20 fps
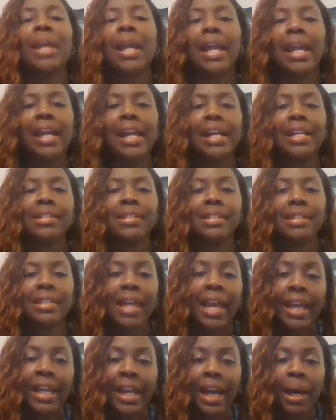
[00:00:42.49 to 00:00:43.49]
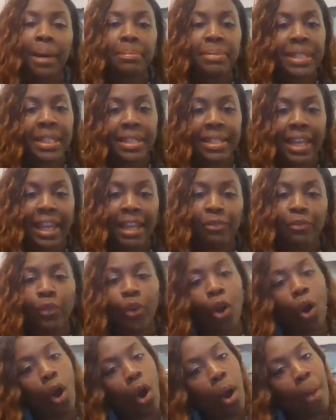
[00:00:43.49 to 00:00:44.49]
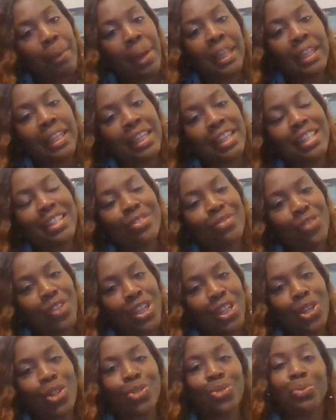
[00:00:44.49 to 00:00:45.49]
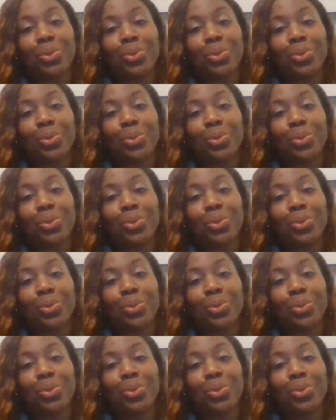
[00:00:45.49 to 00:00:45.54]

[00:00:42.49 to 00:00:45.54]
and stay up to date for all my latest videos.